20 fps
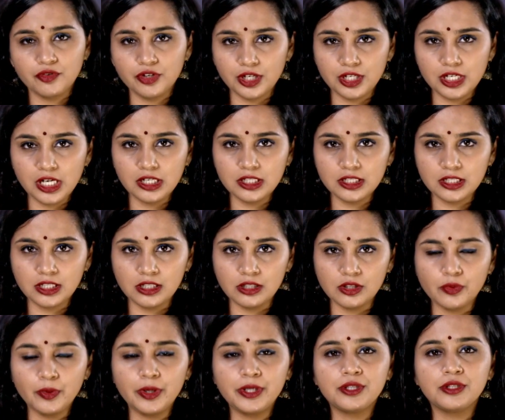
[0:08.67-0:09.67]

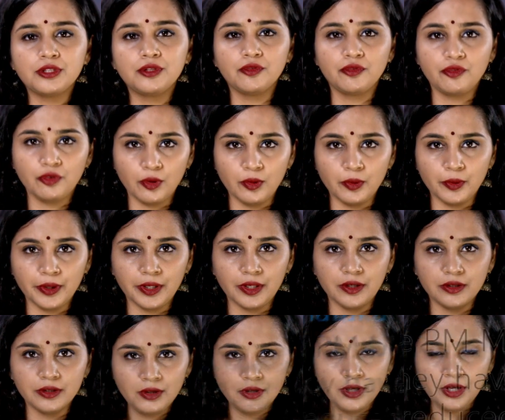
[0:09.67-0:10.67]
Karnataka tweeted the following.
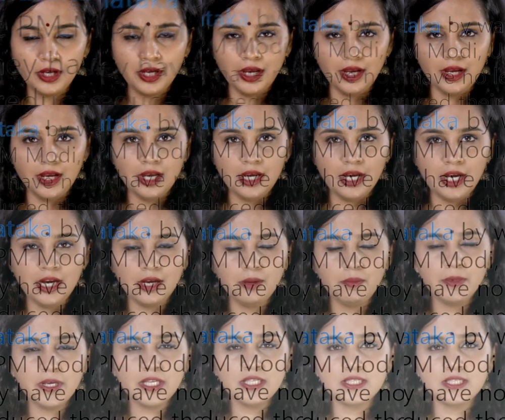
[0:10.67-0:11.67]
It may